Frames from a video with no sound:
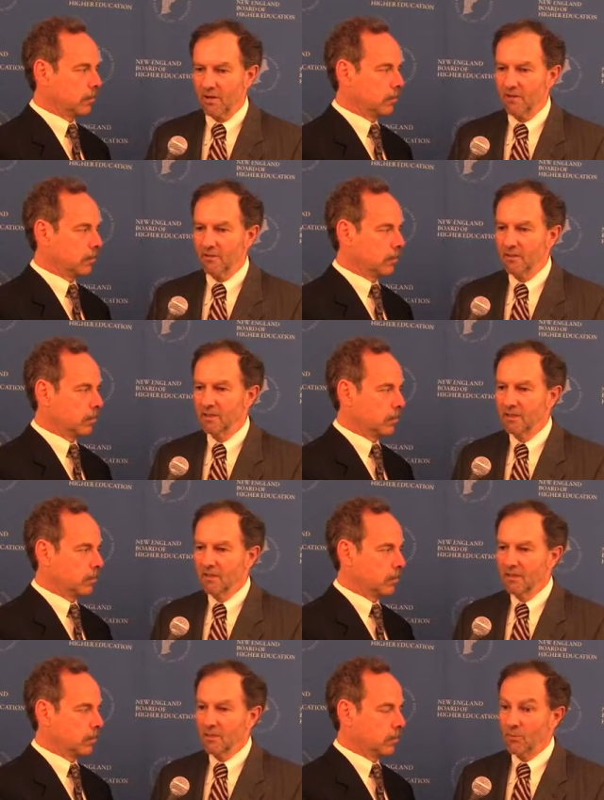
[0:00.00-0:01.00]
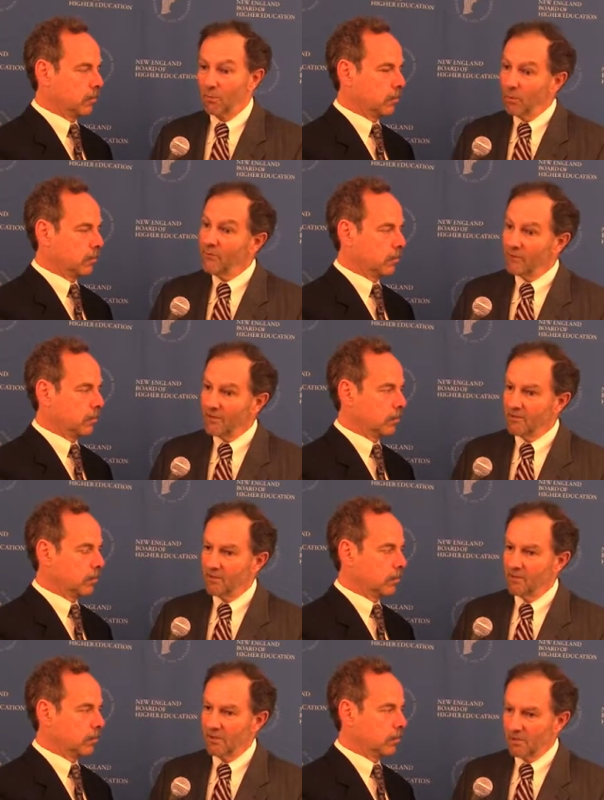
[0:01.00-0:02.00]
Speaker 1: around it is what we've tried to
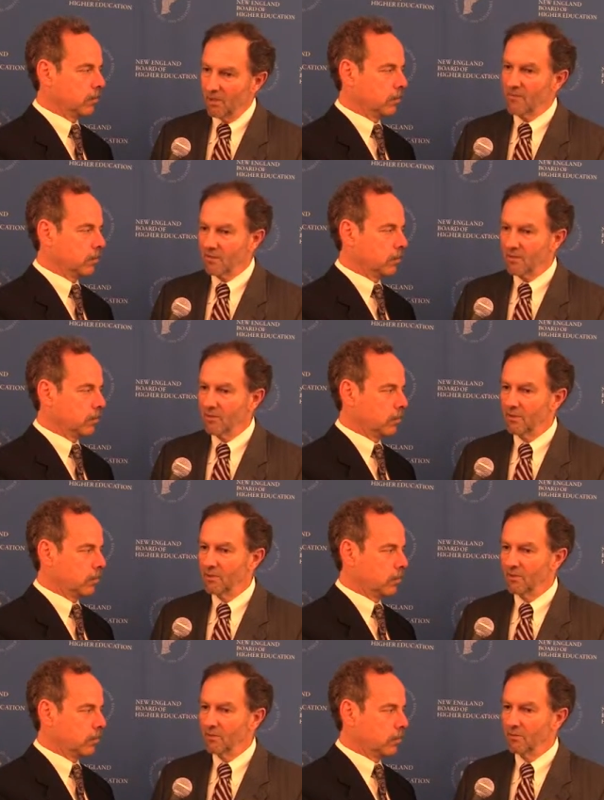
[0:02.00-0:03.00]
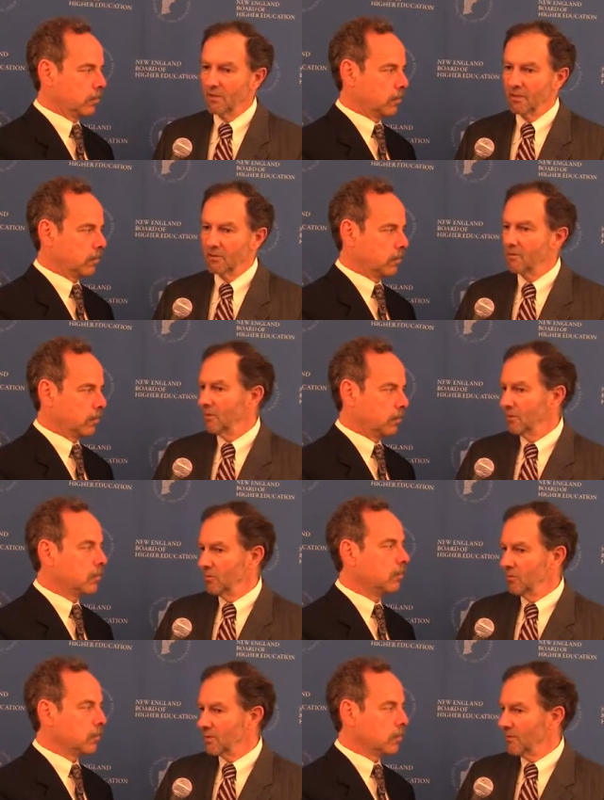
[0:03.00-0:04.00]
do, and it's obviously what
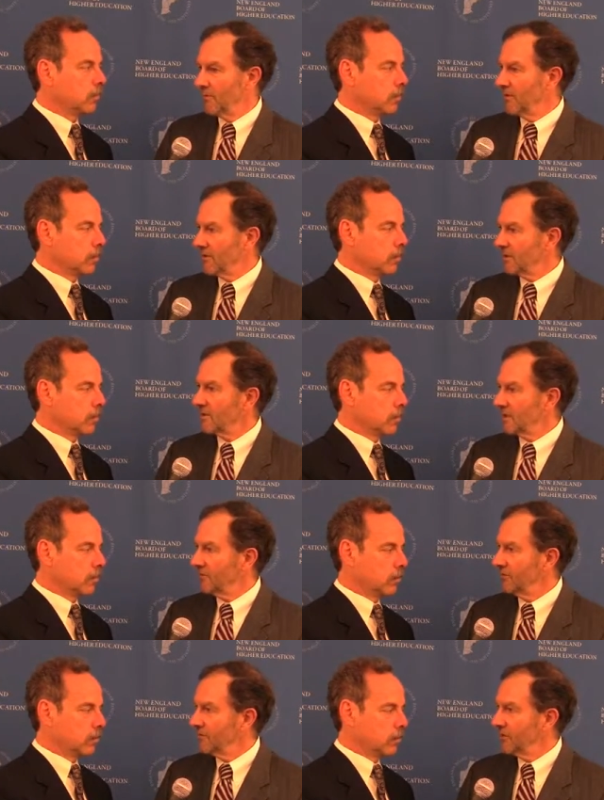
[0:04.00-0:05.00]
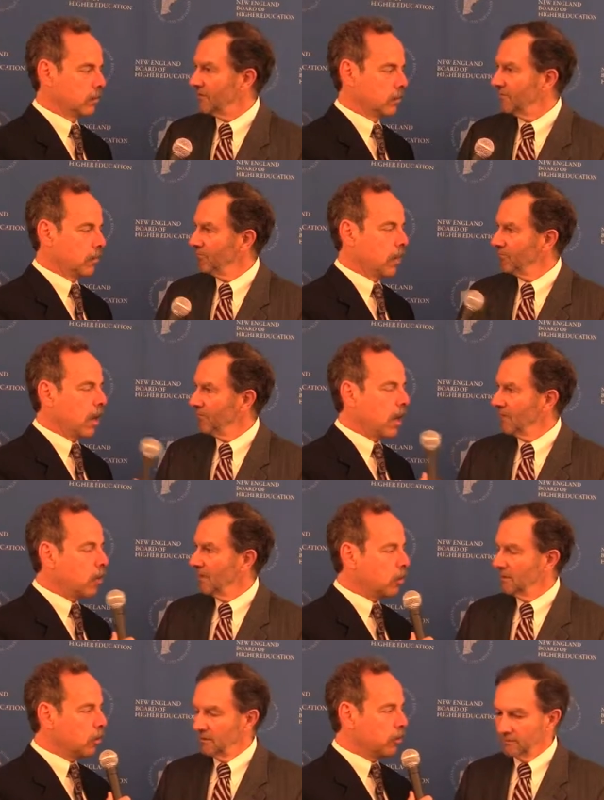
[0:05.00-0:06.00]
Lumina has been very successful doing.
Speaker 2: And
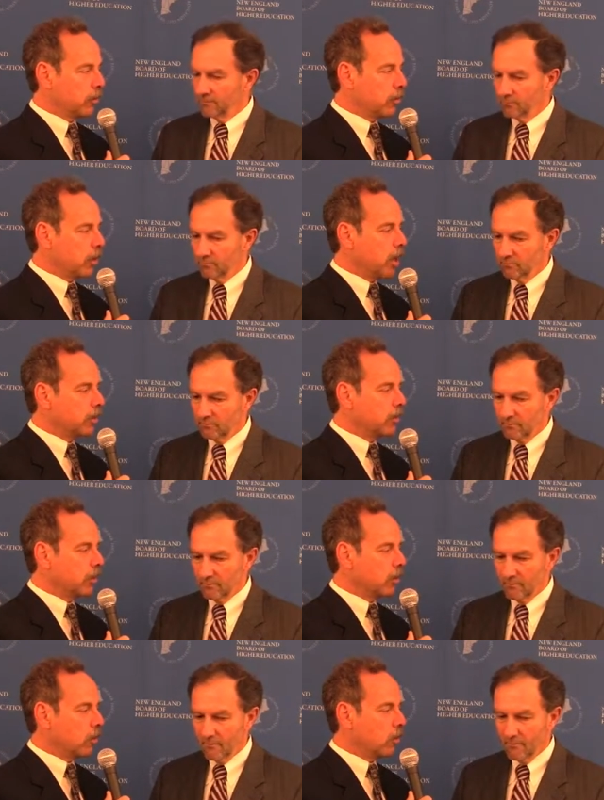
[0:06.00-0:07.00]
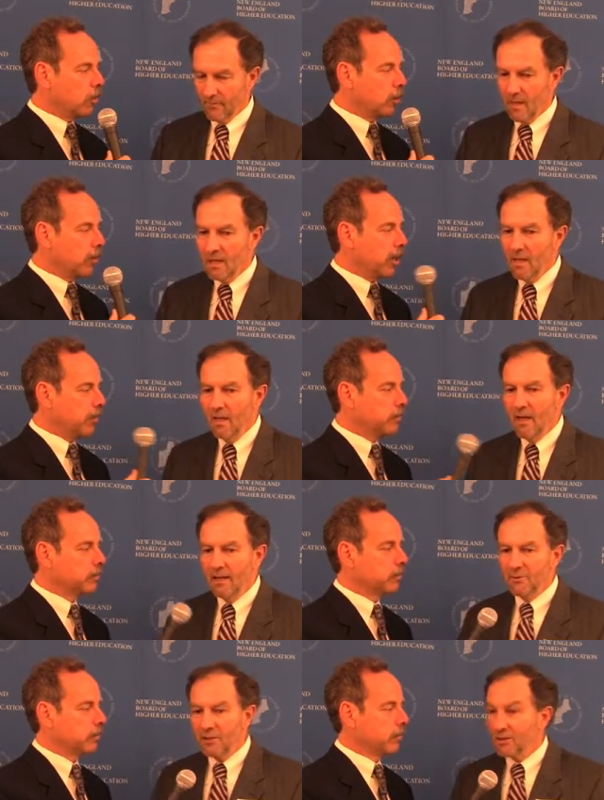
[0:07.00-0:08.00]
how close have you gotten to the goal
Speaker 1: in Maine?
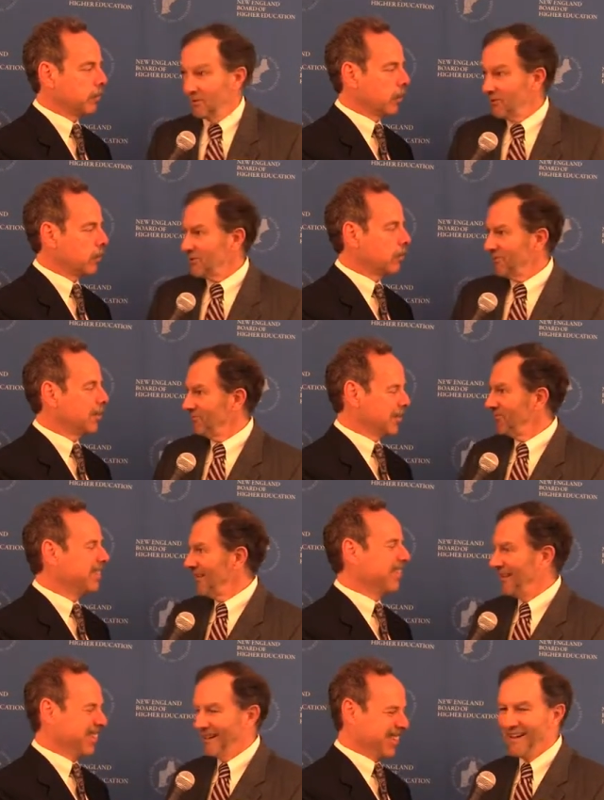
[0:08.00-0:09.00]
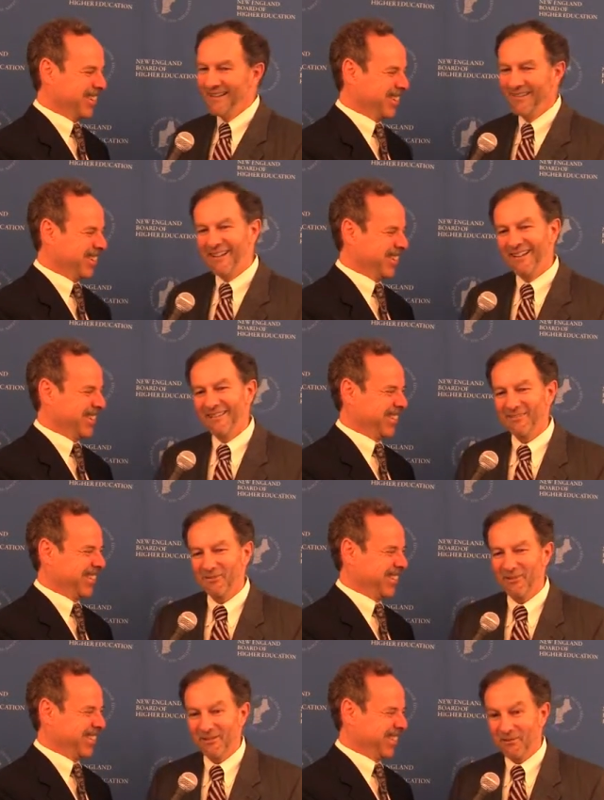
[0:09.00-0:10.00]
Uh, not close. Uh, it's,
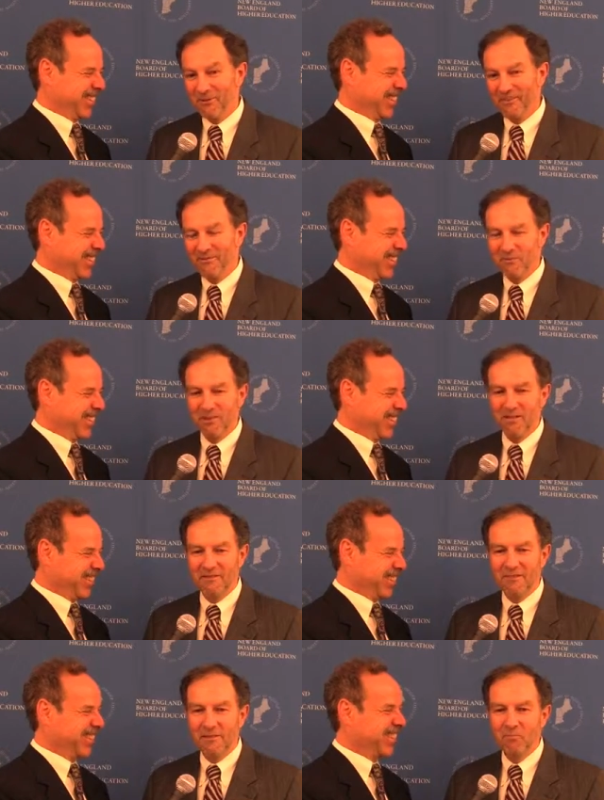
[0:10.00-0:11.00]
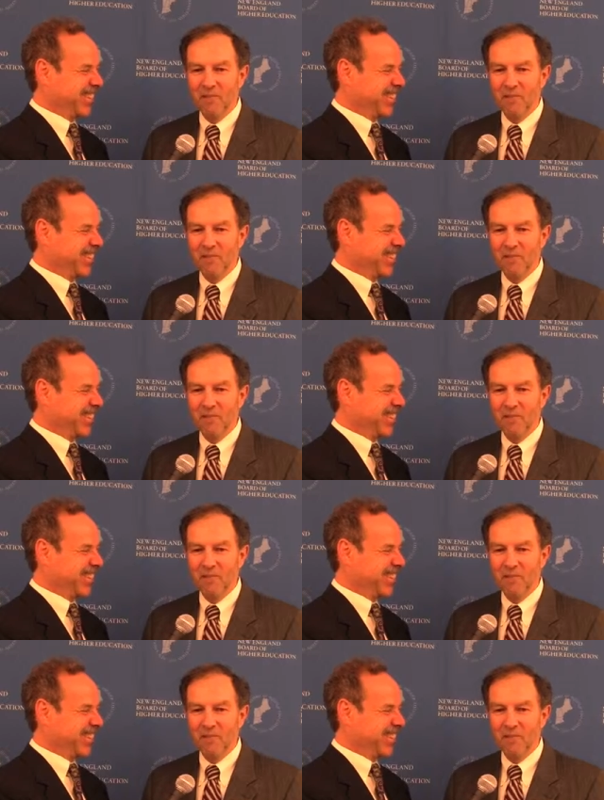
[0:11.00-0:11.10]
a, it's a work in progress.